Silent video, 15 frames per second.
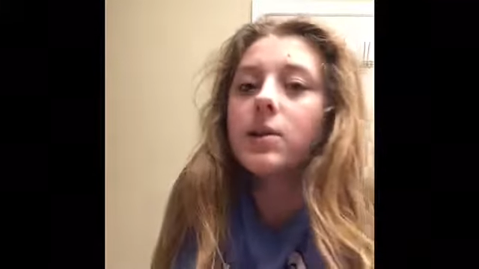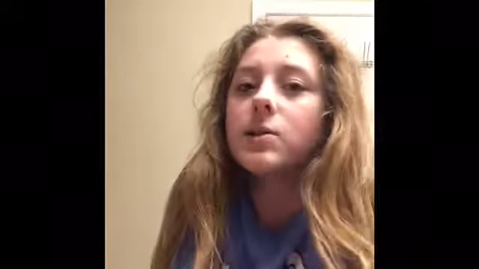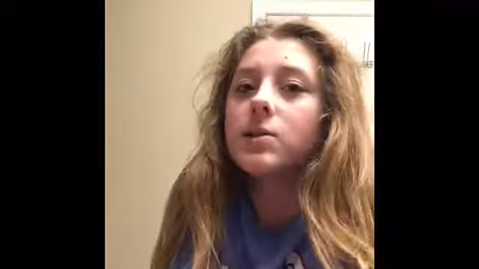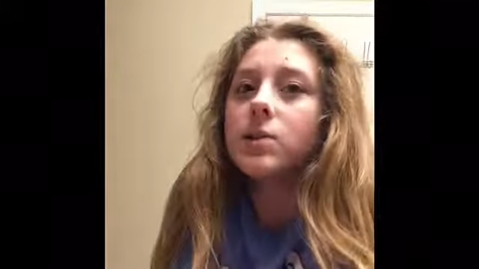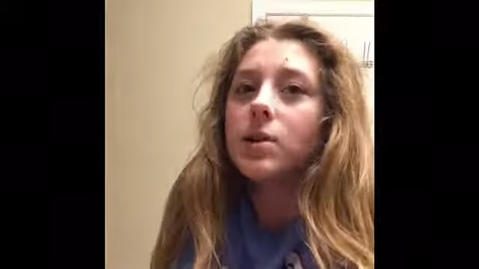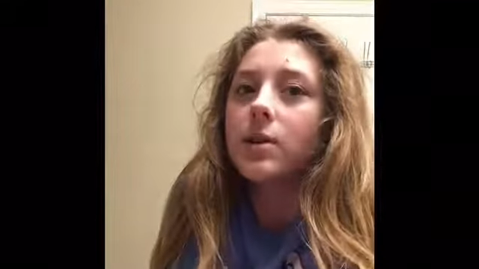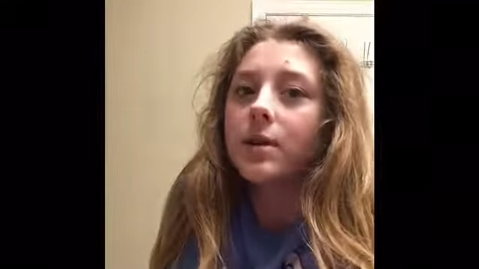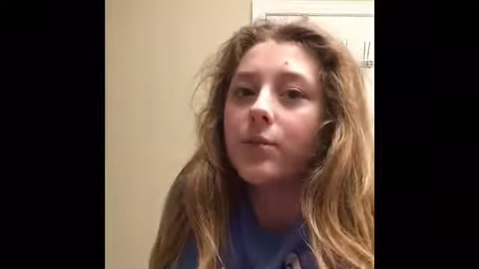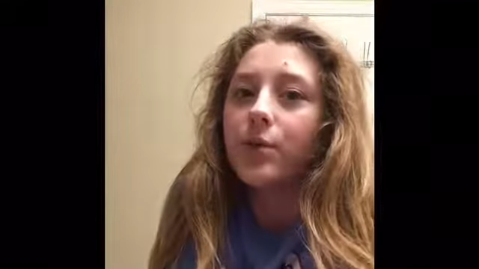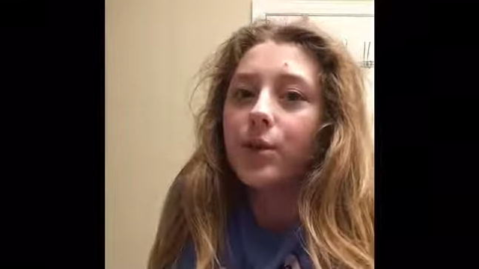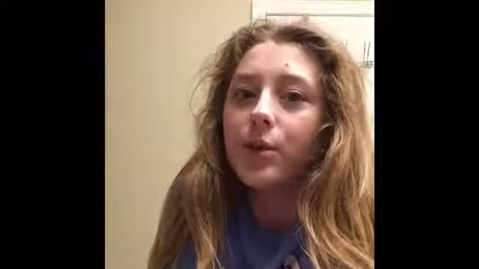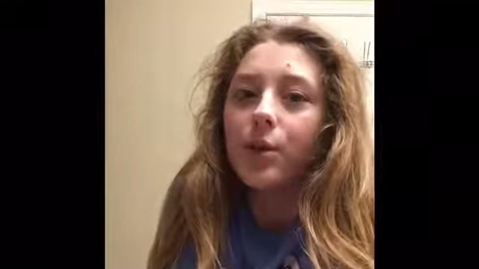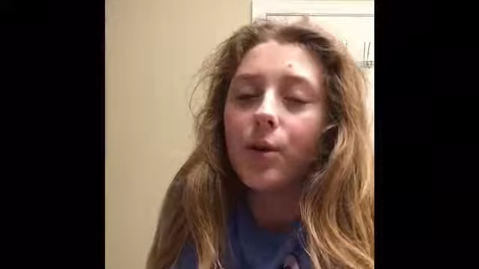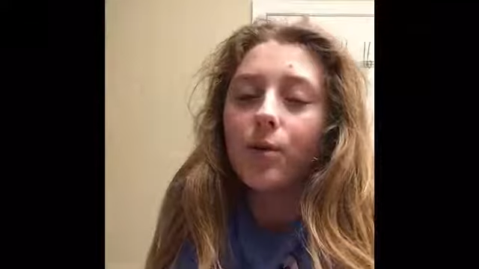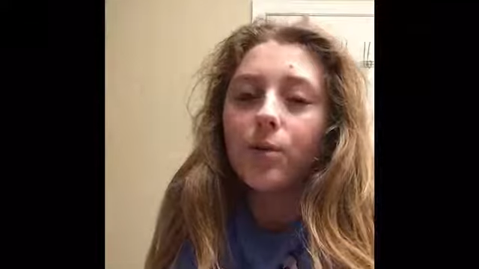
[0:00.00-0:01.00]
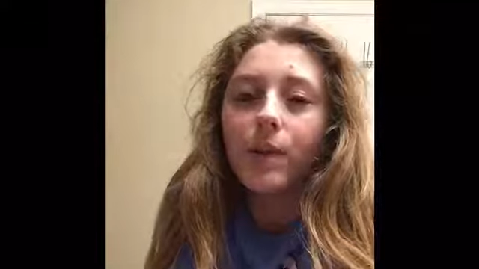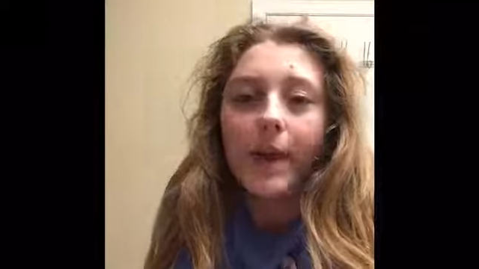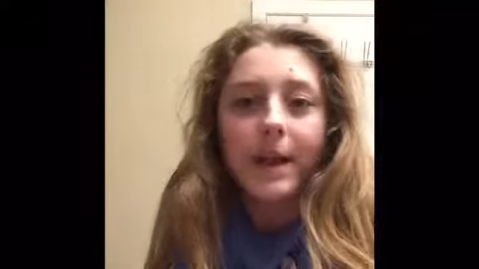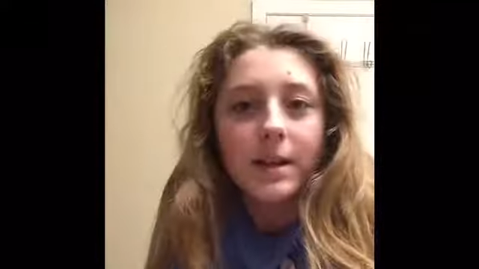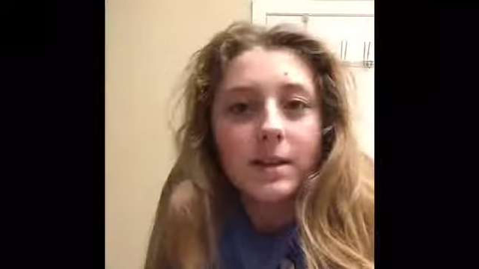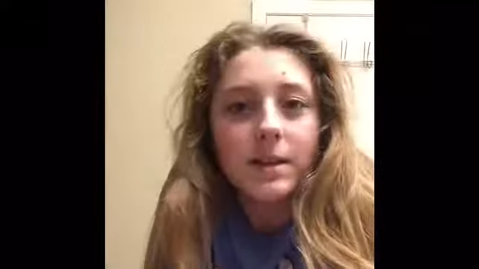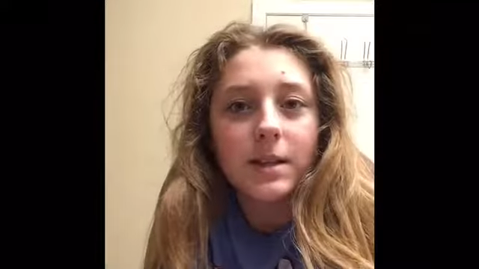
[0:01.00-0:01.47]
so if you don't
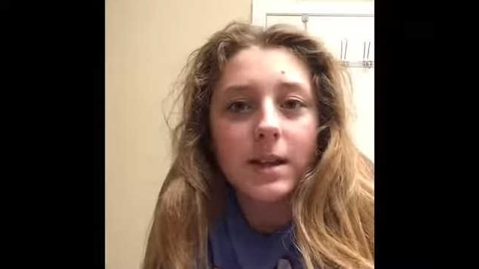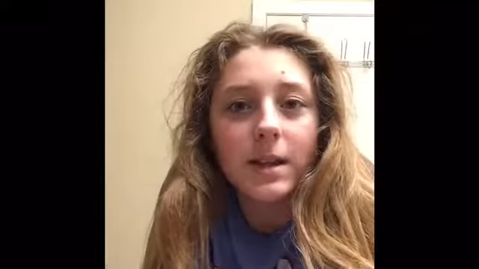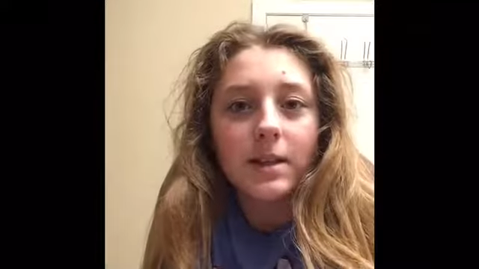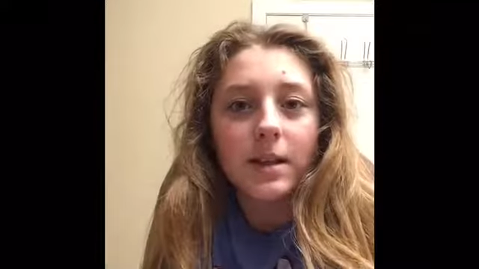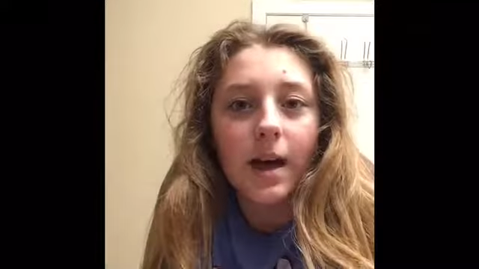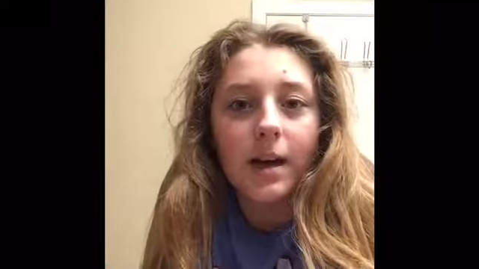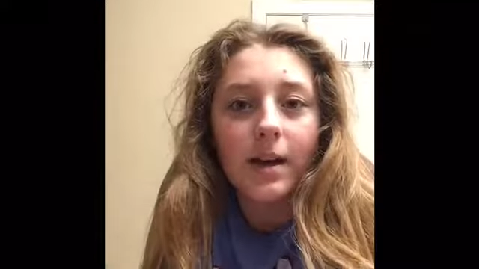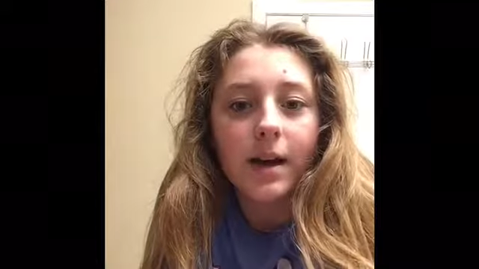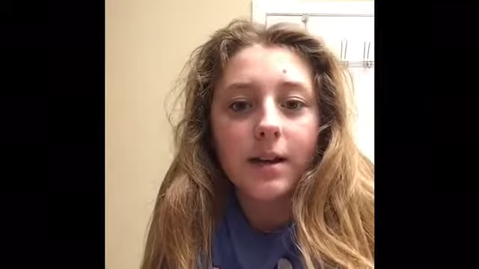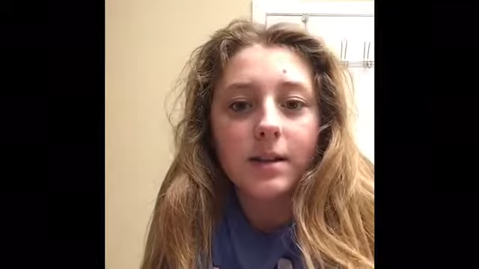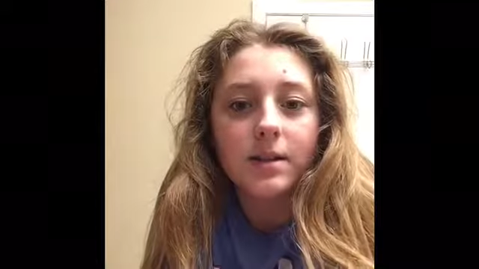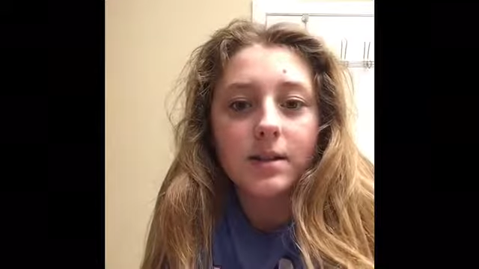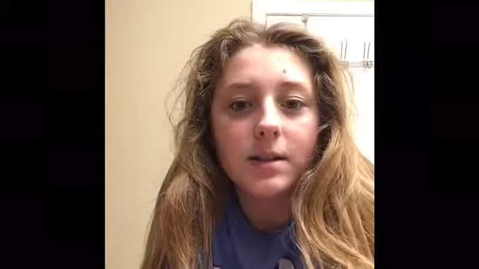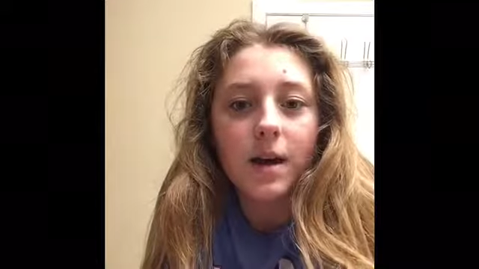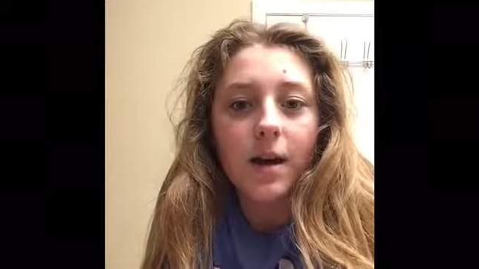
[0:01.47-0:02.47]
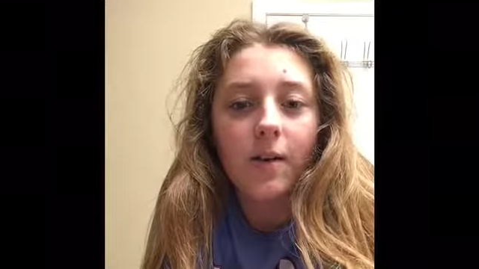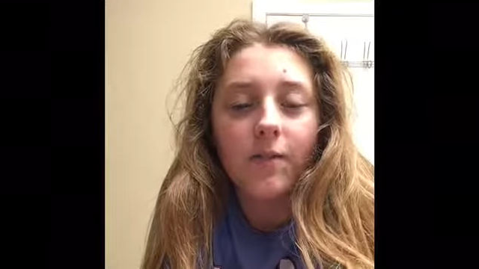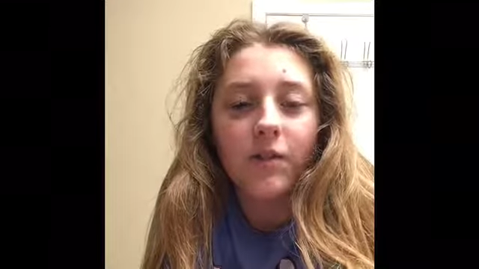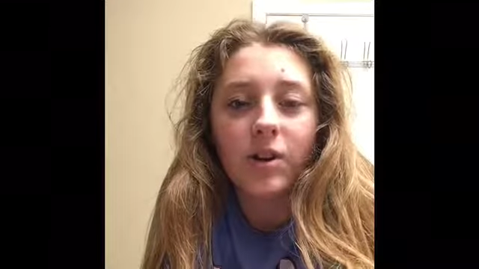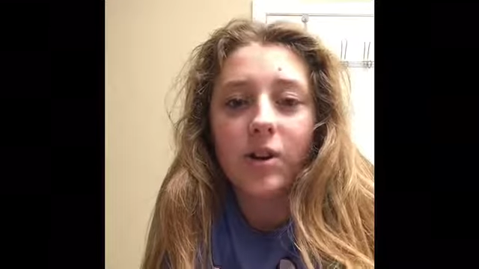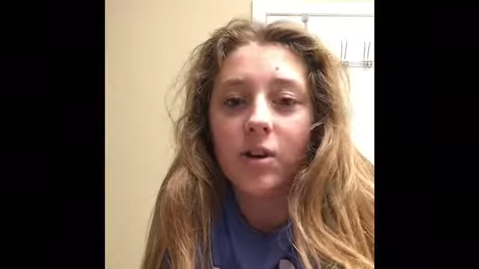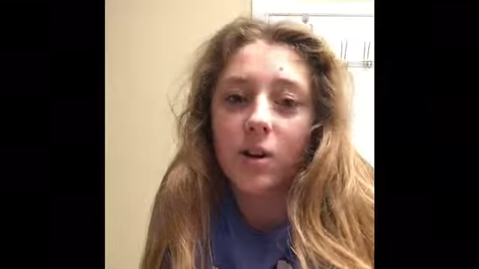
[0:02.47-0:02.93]
like seeing that kind of
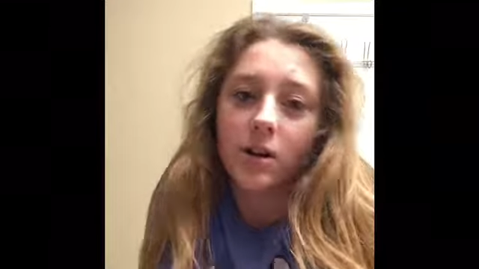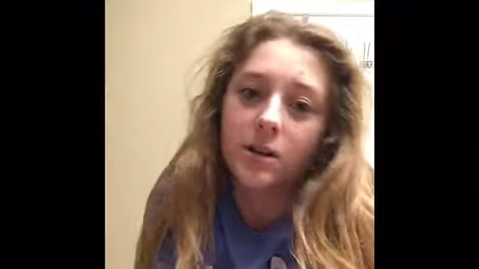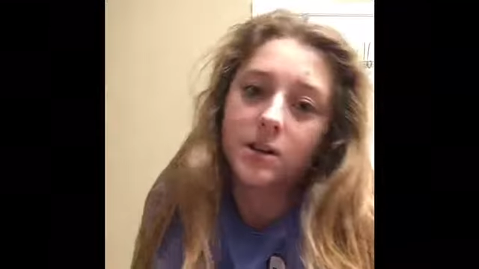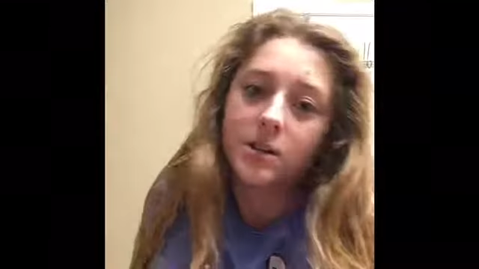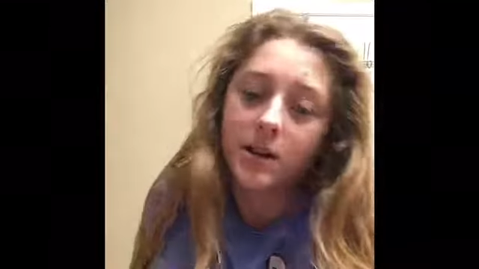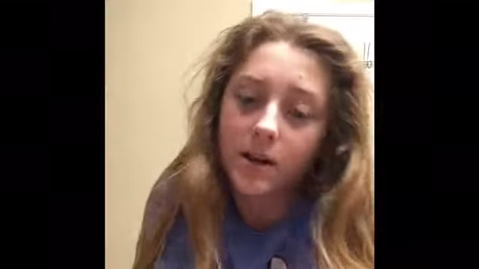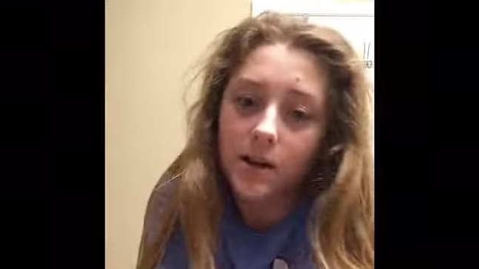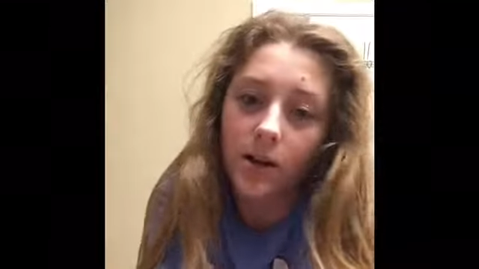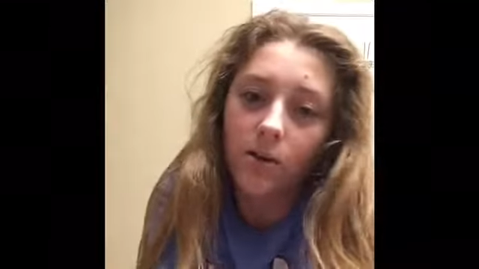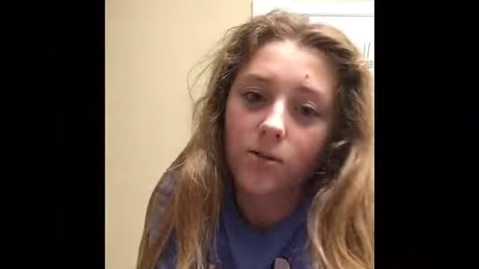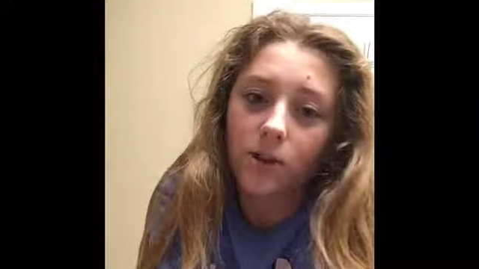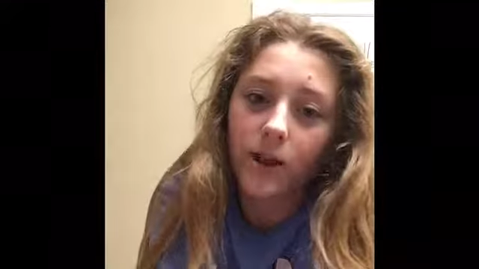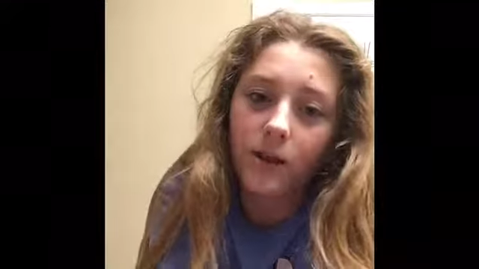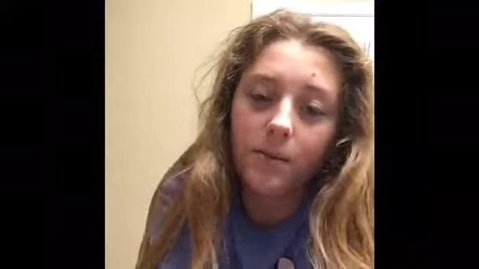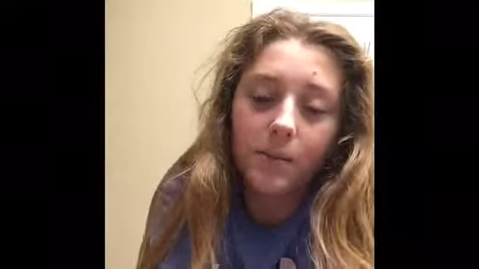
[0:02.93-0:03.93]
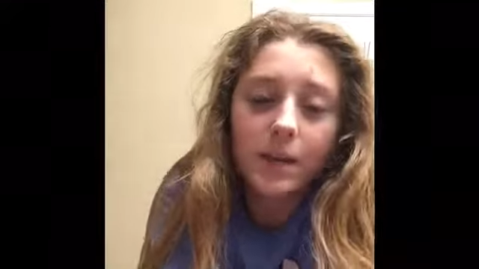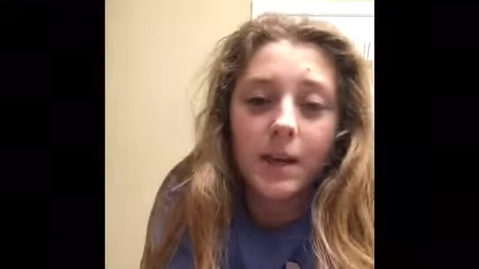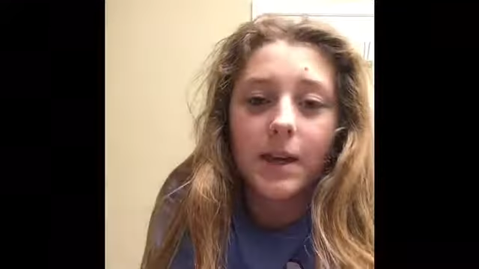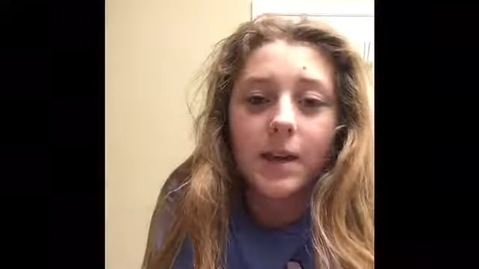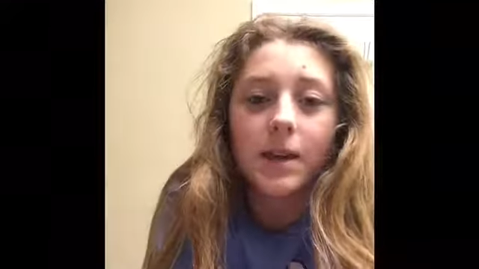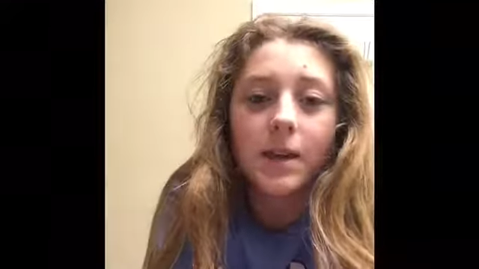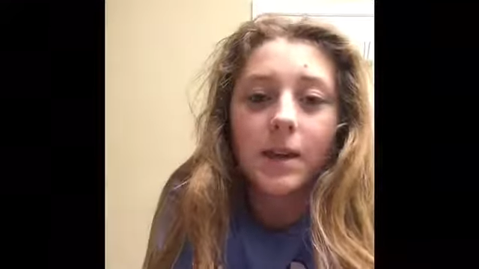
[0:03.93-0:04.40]
stuff and you're not a sicko like
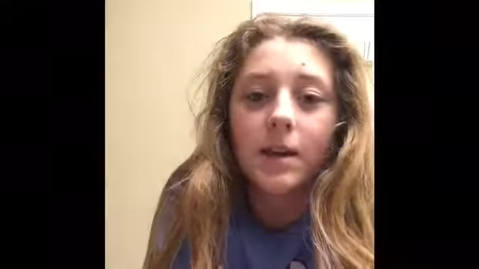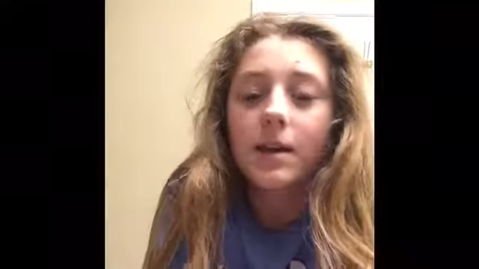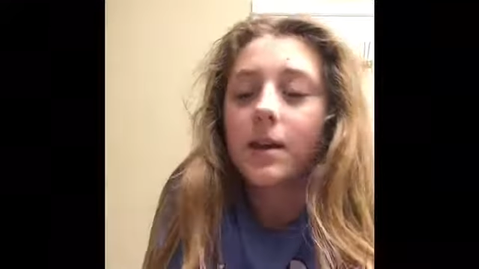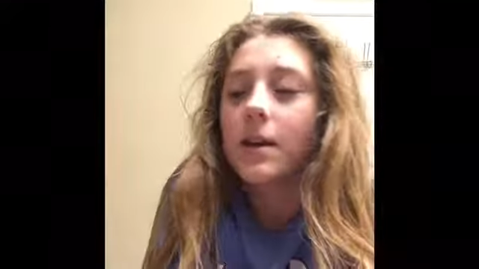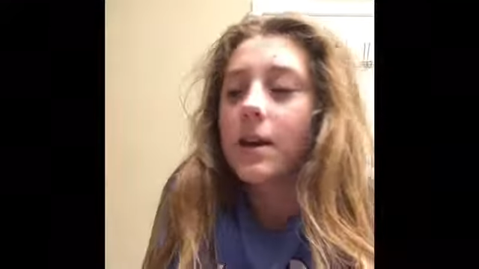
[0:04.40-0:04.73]
me,